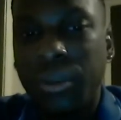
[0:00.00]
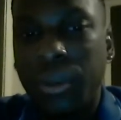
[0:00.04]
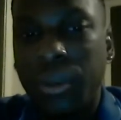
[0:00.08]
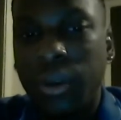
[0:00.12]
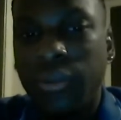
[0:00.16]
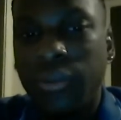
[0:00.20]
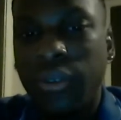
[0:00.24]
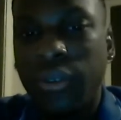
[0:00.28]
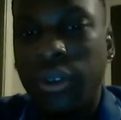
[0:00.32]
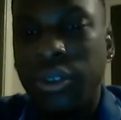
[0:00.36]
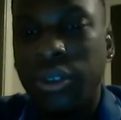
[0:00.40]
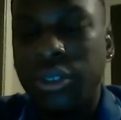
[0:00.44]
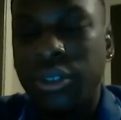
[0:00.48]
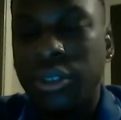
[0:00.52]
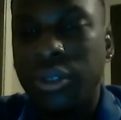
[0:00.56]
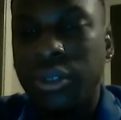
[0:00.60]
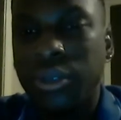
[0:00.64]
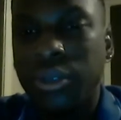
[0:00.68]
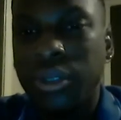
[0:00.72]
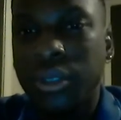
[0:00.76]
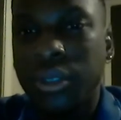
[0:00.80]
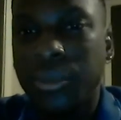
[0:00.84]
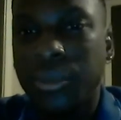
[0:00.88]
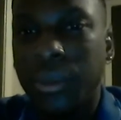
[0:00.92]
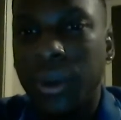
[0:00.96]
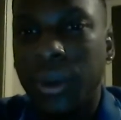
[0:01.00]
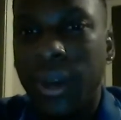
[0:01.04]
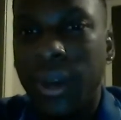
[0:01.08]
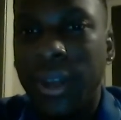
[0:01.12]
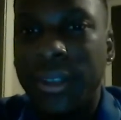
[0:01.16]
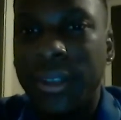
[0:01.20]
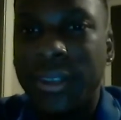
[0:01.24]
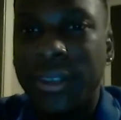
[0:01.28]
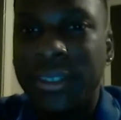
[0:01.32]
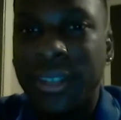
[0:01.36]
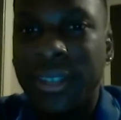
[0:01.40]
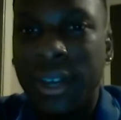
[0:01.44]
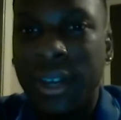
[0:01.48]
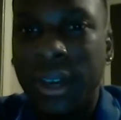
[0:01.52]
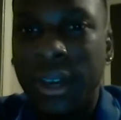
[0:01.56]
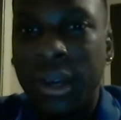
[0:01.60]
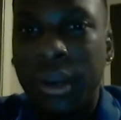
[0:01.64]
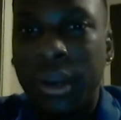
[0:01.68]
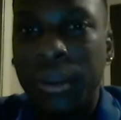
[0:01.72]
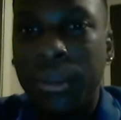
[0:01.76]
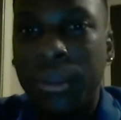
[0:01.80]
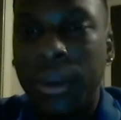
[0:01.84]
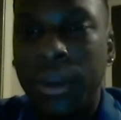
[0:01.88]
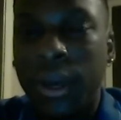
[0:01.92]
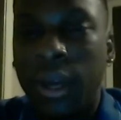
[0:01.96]
first choice, but at the
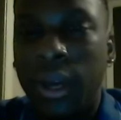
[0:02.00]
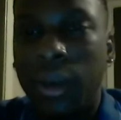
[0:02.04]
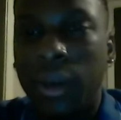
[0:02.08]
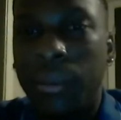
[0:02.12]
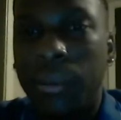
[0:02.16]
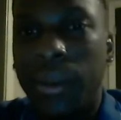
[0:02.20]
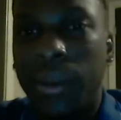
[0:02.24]
time my